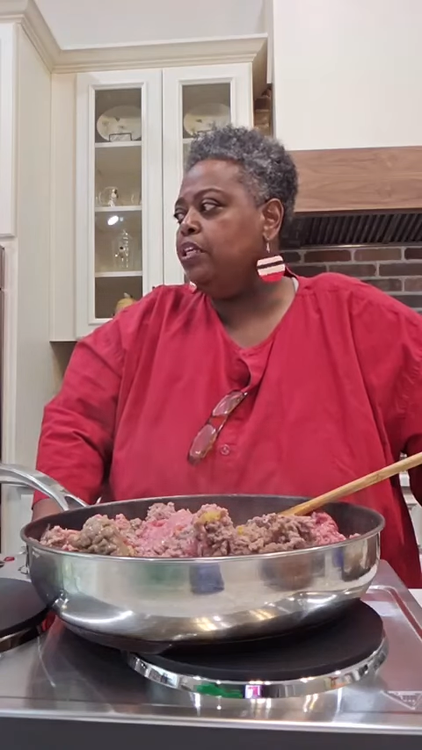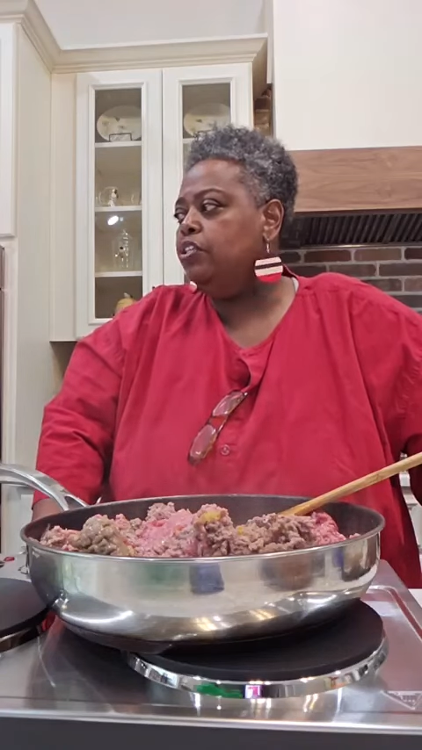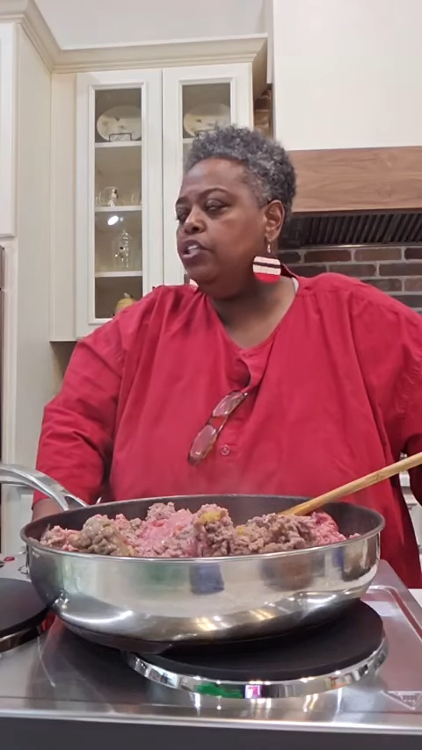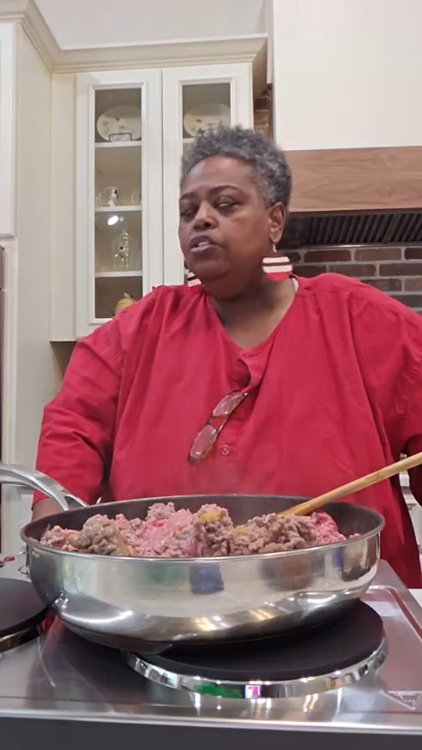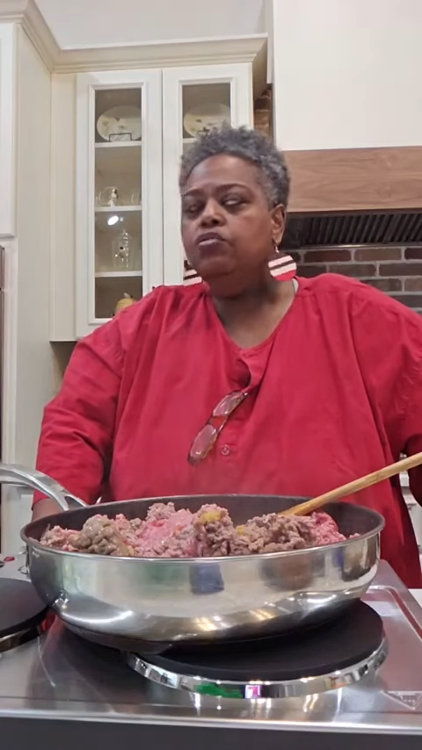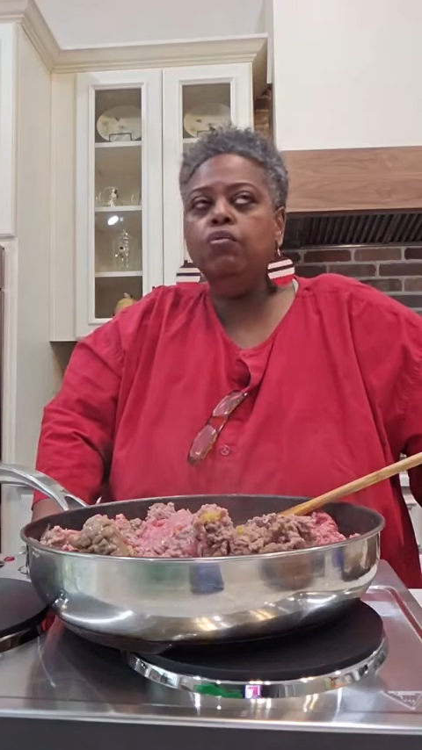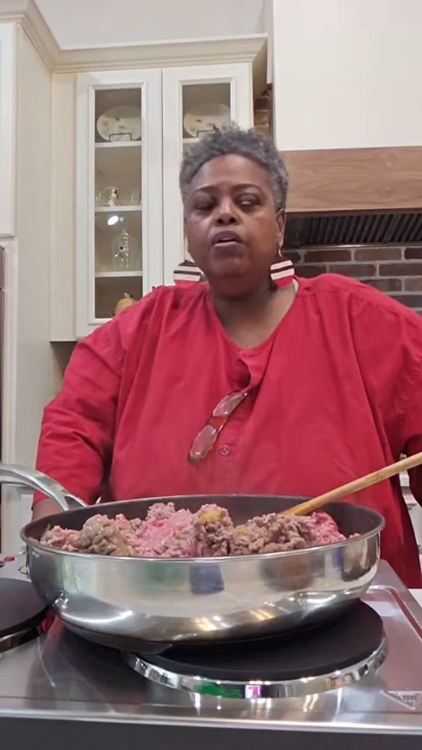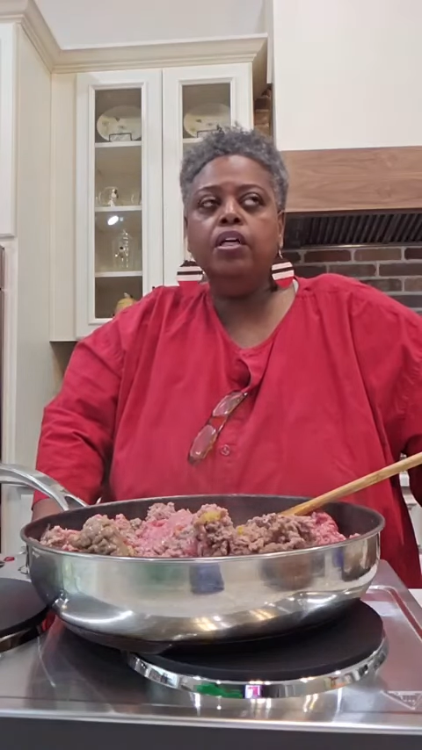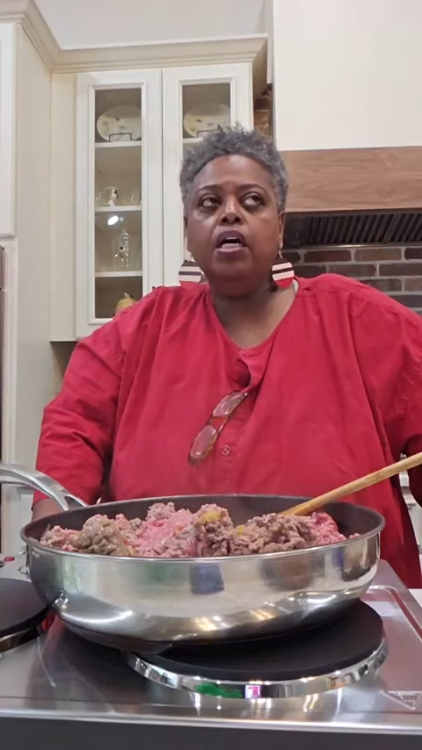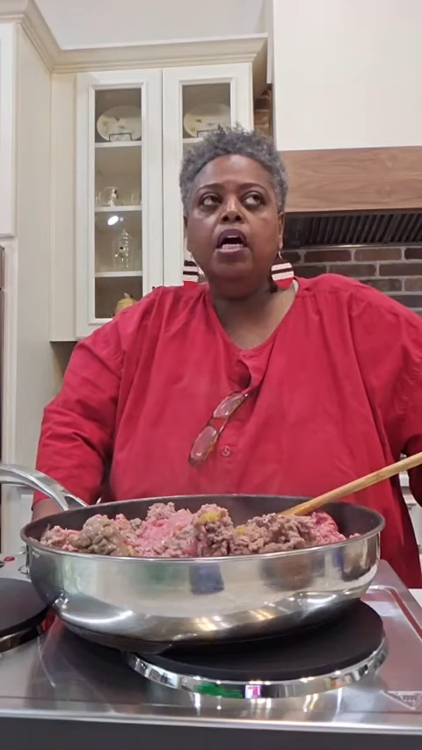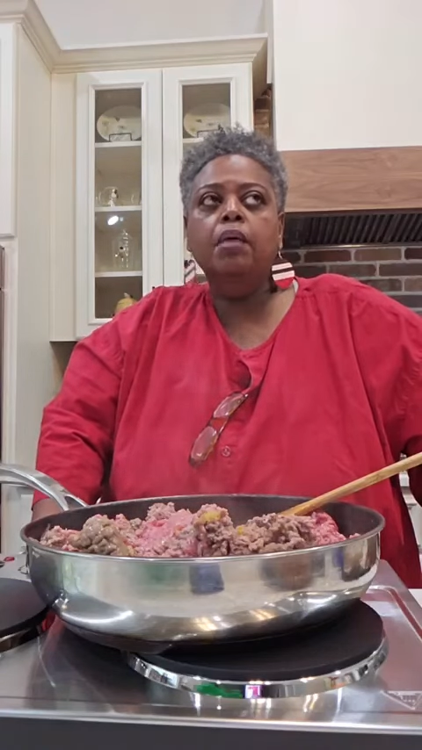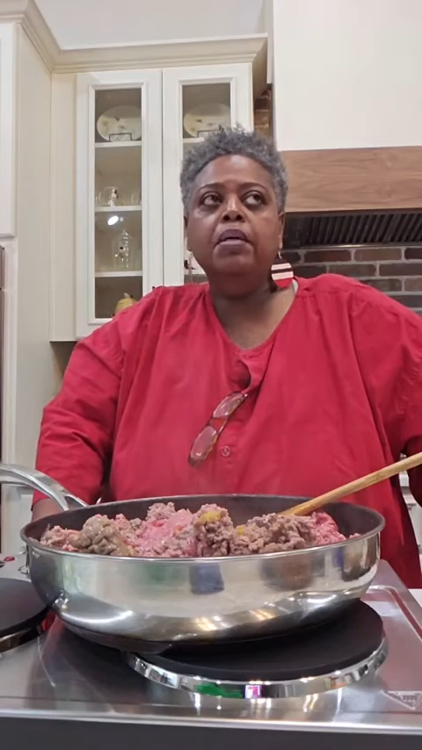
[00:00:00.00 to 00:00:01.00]
and then you want
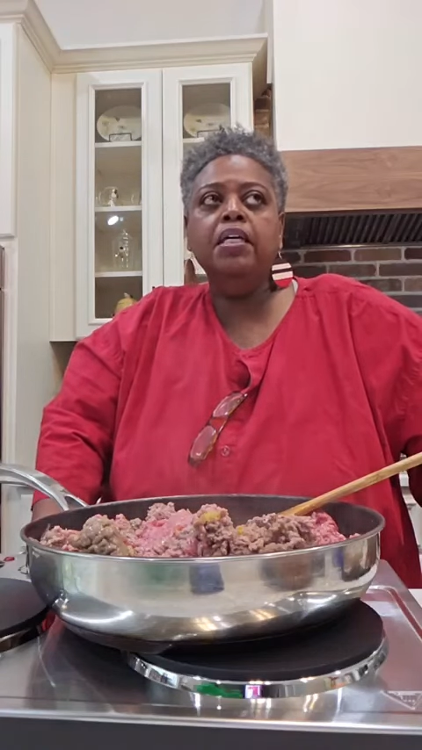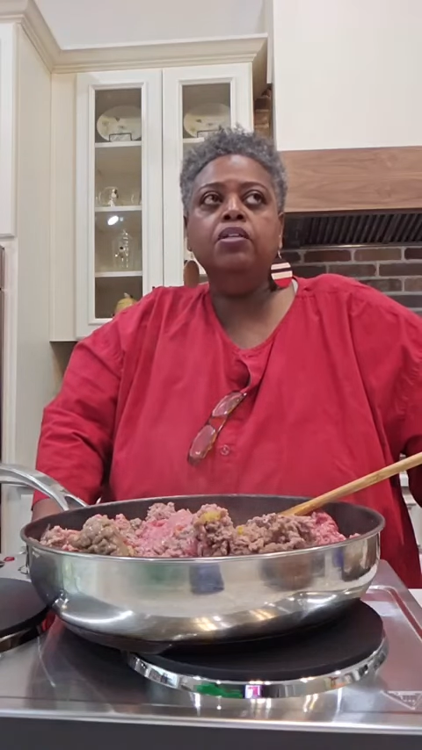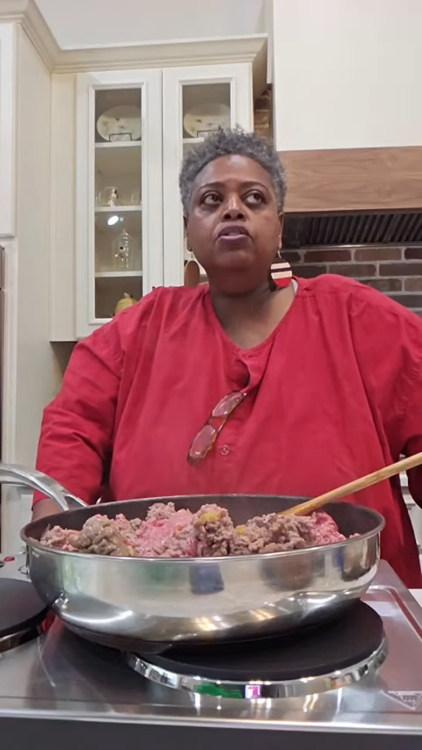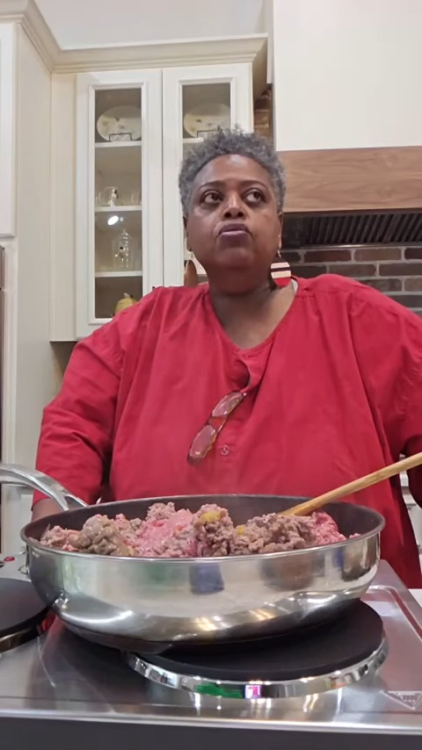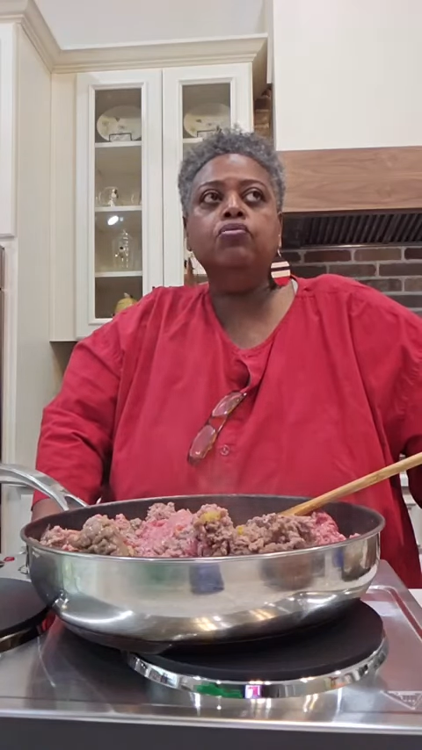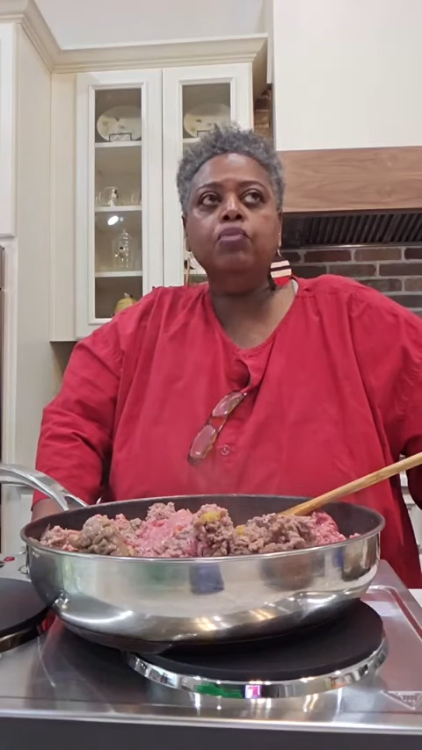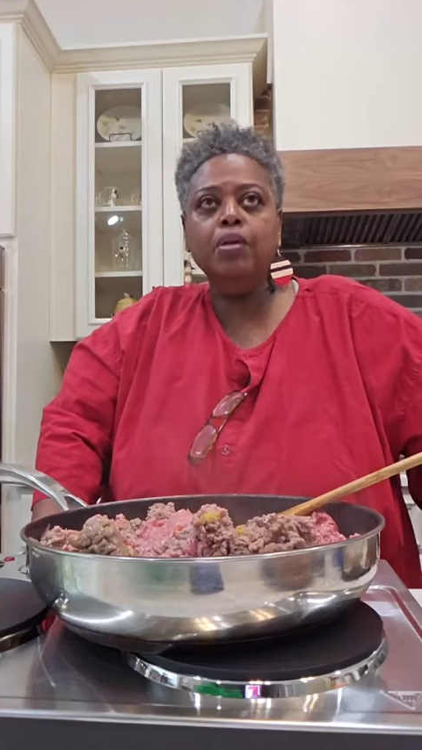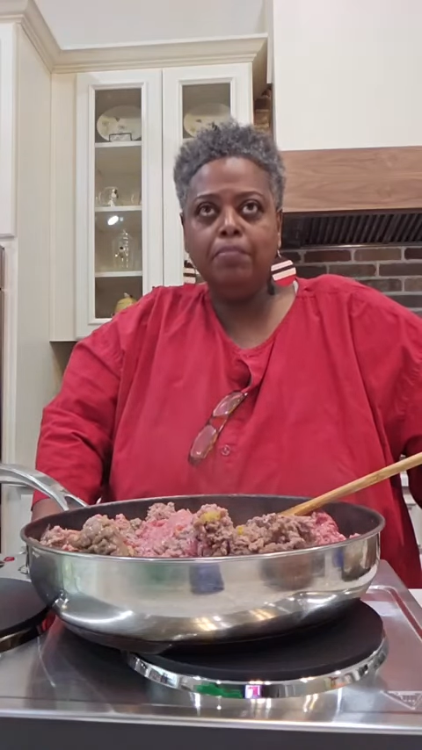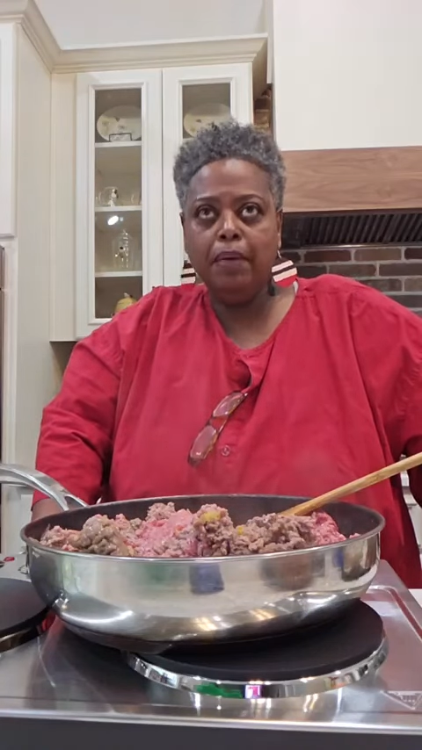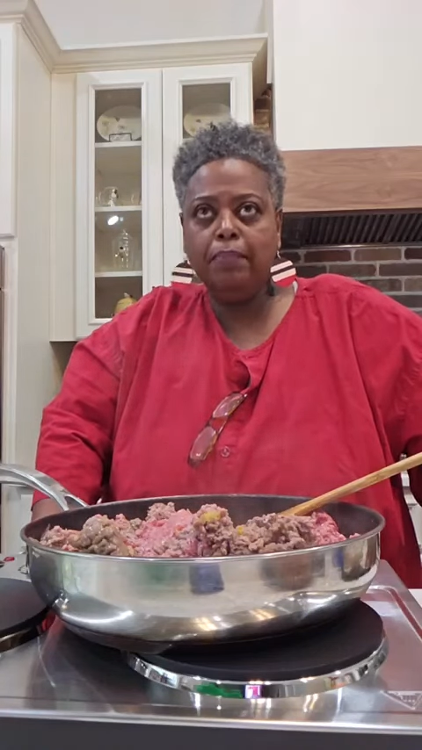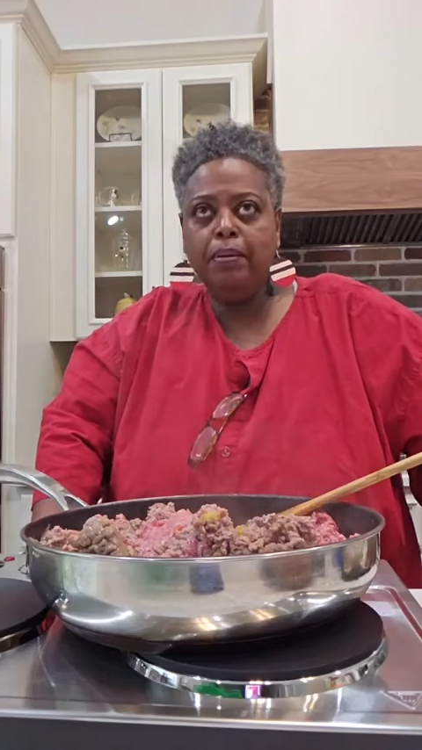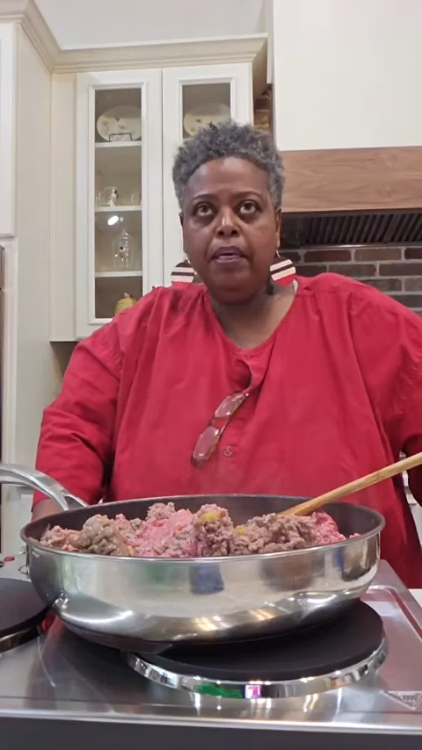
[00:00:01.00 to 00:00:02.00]
to come and interrupt
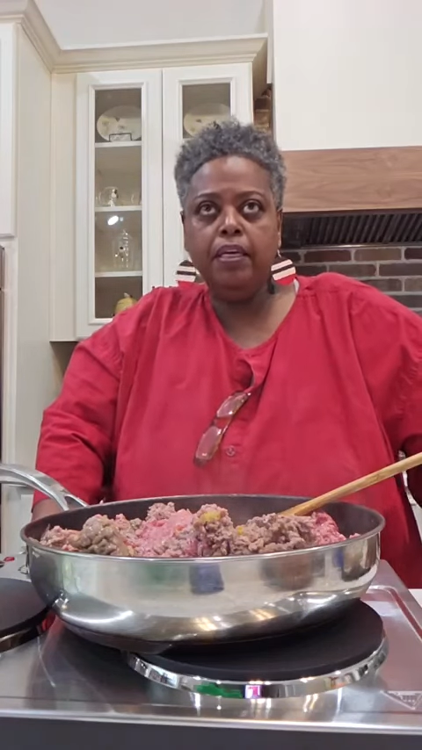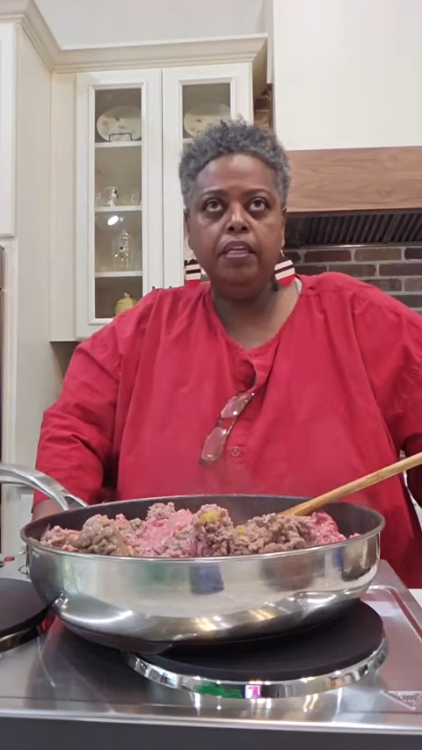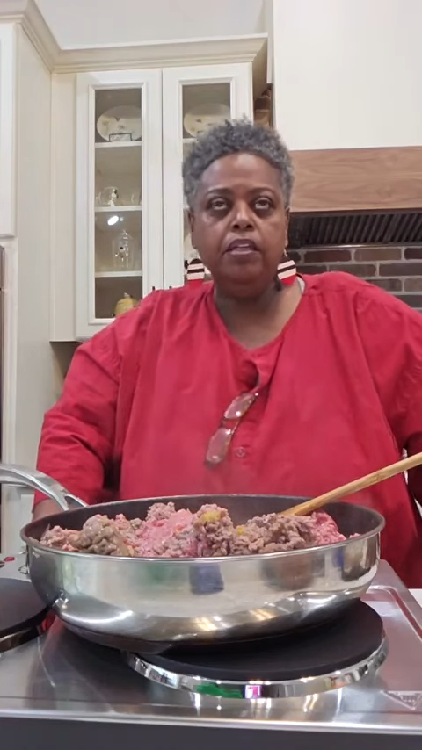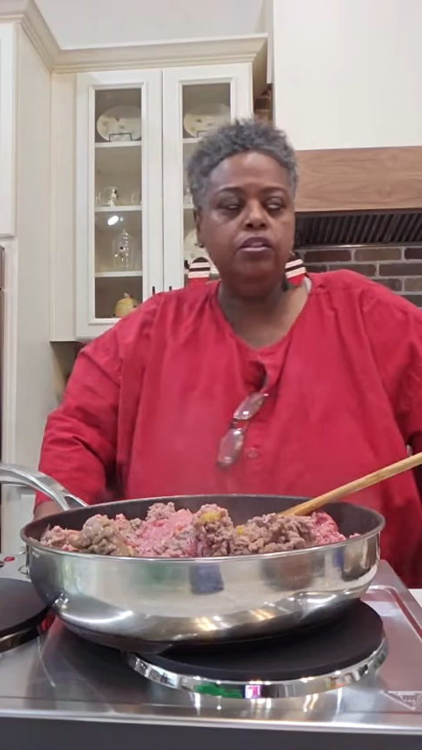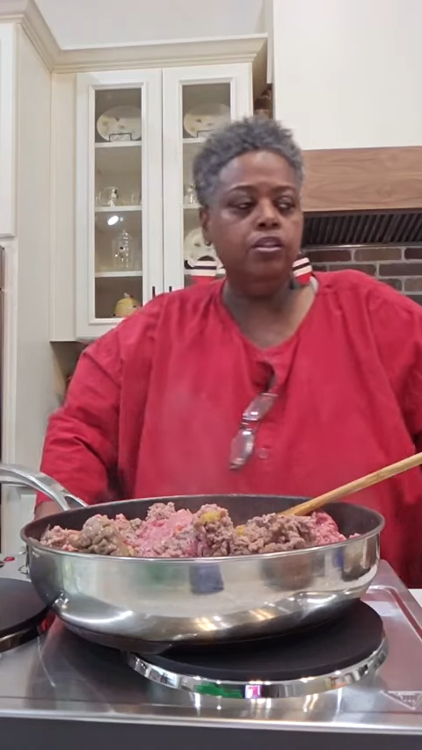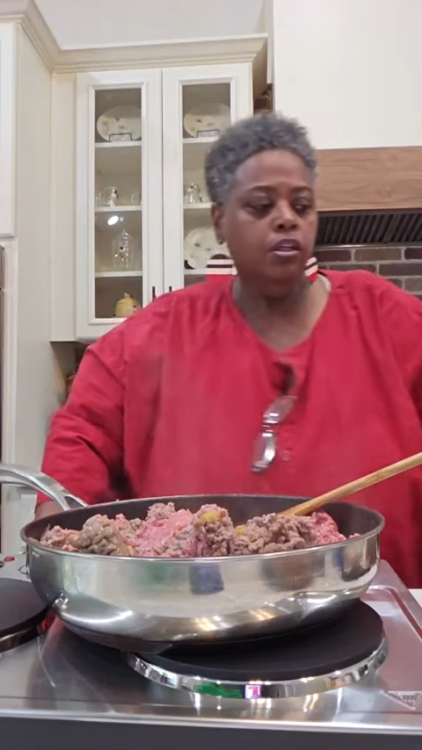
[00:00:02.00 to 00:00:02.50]
my page.